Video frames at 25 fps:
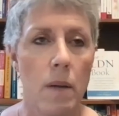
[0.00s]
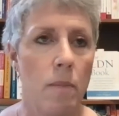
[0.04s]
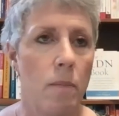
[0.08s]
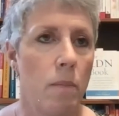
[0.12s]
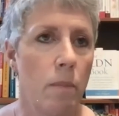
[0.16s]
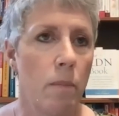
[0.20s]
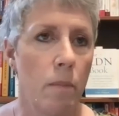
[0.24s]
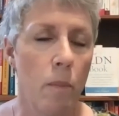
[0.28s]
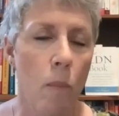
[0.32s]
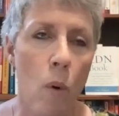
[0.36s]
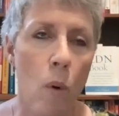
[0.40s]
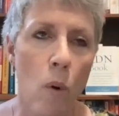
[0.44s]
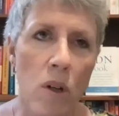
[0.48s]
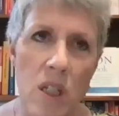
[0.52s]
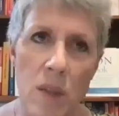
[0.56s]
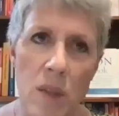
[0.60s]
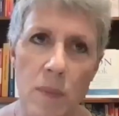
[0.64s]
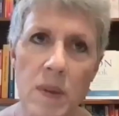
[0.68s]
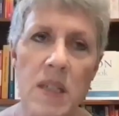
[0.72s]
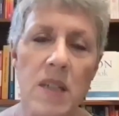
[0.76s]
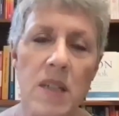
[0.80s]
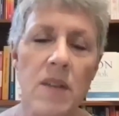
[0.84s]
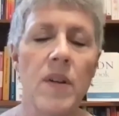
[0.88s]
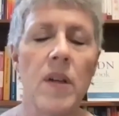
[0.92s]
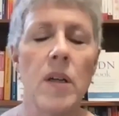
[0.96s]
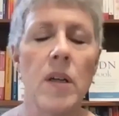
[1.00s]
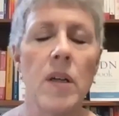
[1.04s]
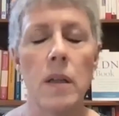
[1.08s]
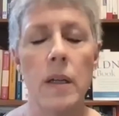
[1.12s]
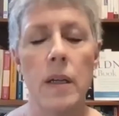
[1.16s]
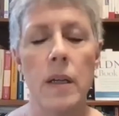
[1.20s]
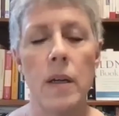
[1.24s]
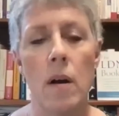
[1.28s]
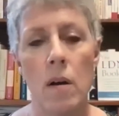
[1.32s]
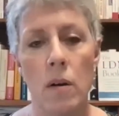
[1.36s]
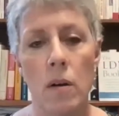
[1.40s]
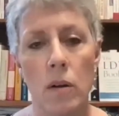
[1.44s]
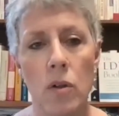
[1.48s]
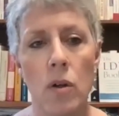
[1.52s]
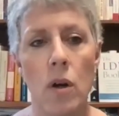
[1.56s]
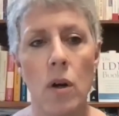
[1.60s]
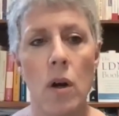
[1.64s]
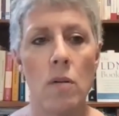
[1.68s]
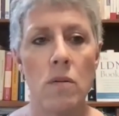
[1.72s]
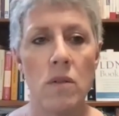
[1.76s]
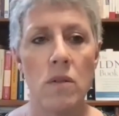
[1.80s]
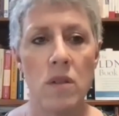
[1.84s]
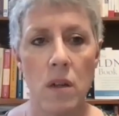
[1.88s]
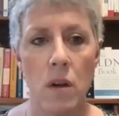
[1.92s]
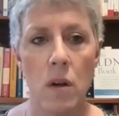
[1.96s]
More specifically on
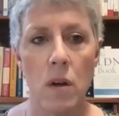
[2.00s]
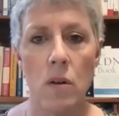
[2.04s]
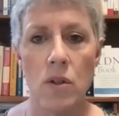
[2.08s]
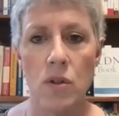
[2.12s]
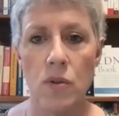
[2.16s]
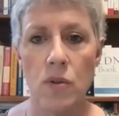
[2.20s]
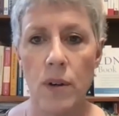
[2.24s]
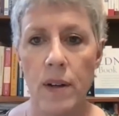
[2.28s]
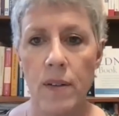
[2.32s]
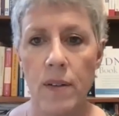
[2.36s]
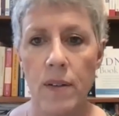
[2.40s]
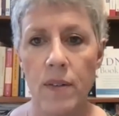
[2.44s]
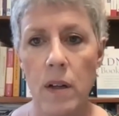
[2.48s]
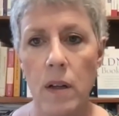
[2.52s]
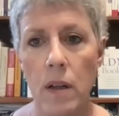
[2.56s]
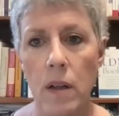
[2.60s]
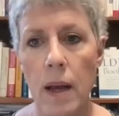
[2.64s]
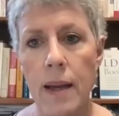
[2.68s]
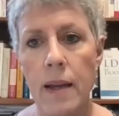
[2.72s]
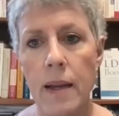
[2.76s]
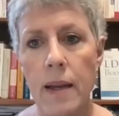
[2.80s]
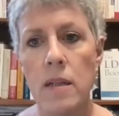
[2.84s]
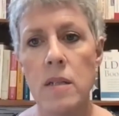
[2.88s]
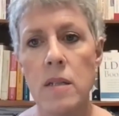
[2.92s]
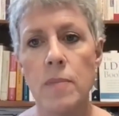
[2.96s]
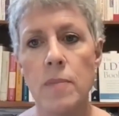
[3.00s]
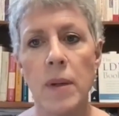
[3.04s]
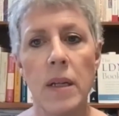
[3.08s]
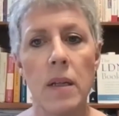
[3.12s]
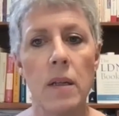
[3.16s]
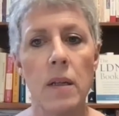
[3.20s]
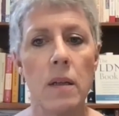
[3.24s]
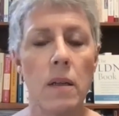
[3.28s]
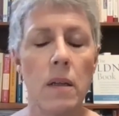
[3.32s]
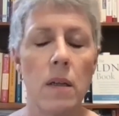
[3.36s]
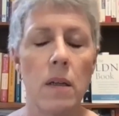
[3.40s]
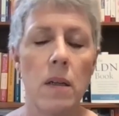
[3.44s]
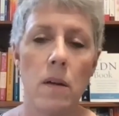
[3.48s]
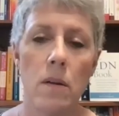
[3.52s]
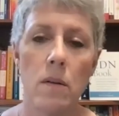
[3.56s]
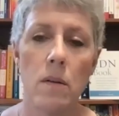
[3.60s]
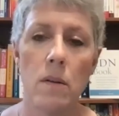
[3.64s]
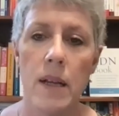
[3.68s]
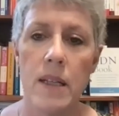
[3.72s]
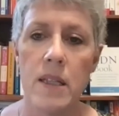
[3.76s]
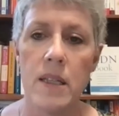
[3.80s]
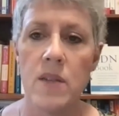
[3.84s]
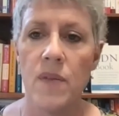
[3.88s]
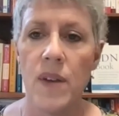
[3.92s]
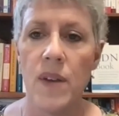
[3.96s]
Crohn's and ulcerative colitis, but you know,
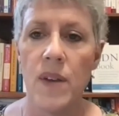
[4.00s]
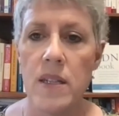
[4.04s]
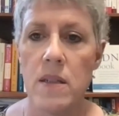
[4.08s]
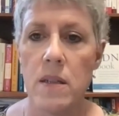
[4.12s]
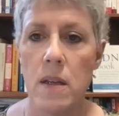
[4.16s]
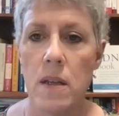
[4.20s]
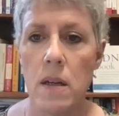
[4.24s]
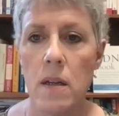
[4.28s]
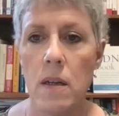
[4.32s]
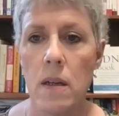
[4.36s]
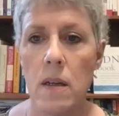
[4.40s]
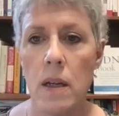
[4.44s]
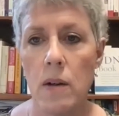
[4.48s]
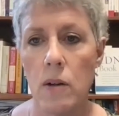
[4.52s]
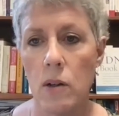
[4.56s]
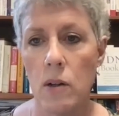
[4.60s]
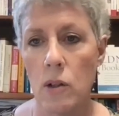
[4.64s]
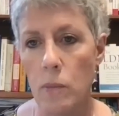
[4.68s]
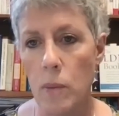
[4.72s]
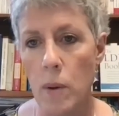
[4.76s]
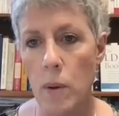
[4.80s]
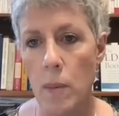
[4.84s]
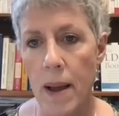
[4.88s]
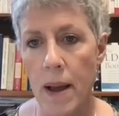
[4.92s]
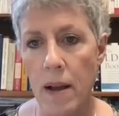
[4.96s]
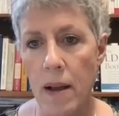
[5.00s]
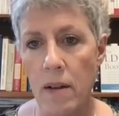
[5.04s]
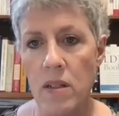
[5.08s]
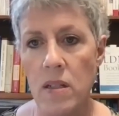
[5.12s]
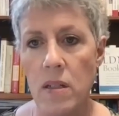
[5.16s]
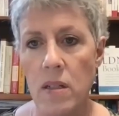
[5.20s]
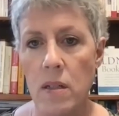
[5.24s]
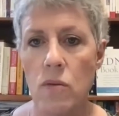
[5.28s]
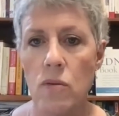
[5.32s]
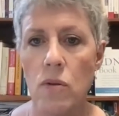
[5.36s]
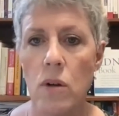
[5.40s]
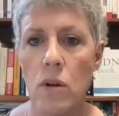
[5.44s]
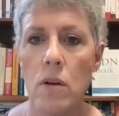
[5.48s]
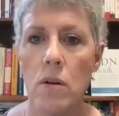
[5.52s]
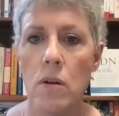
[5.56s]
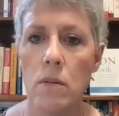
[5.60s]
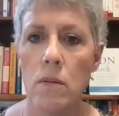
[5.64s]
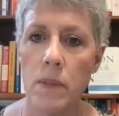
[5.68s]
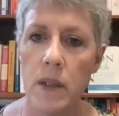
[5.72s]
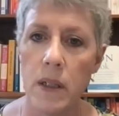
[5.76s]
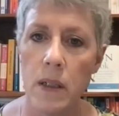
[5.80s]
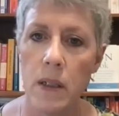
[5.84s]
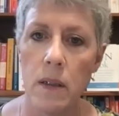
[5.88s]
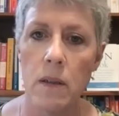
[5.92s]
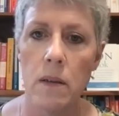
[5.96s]
let's face it, irritable bowel syndrome
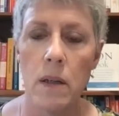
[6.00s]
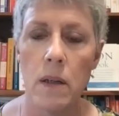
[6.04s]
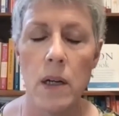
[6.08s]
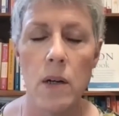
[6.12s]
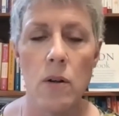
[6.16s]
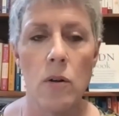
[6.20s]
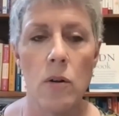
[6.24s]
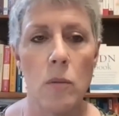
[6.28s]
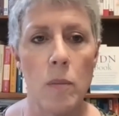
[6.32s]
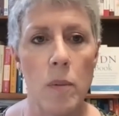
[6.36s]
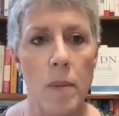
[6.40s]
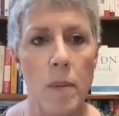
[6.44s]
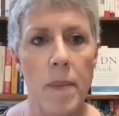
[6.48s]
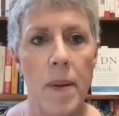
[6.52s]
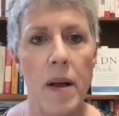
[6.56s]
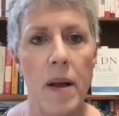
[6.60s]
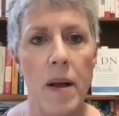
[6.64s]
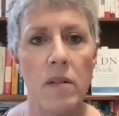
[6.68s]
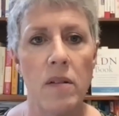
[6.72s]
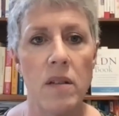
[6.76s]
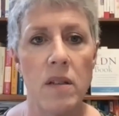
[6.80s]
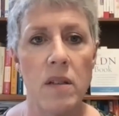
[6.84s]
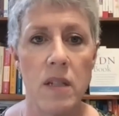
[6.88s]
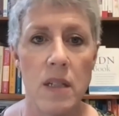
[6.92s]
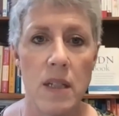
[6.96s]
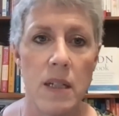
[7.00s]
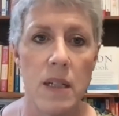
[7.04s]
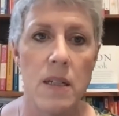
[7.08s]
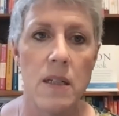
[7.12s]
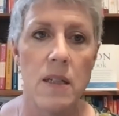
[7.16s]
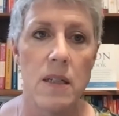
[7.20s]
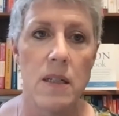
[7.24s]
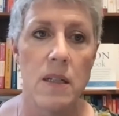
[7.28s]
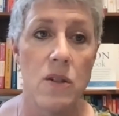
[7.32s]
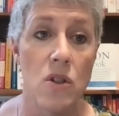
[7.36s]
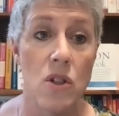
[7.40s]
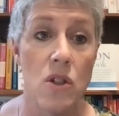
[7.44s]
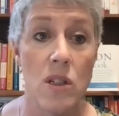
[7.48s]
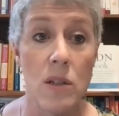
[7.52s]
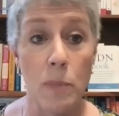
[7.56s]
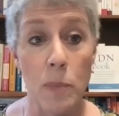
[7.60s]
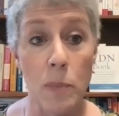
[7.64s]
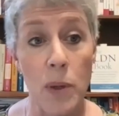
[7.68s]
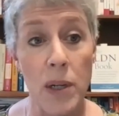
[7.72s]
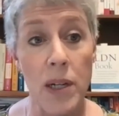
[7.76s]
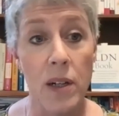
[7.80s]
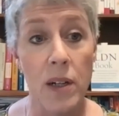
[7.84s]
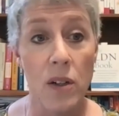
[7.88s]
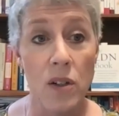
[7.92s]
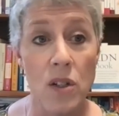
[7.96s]
and irritable bowel disease is just a
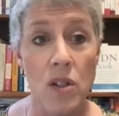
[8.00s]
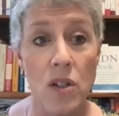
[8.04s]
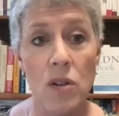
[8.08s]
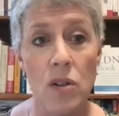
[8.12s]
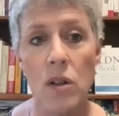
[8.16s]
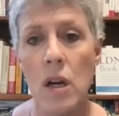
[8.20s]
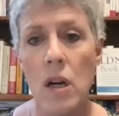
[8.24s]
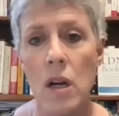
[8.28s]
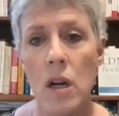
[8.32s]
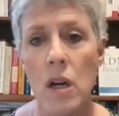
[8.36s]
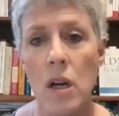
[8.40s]
precursor.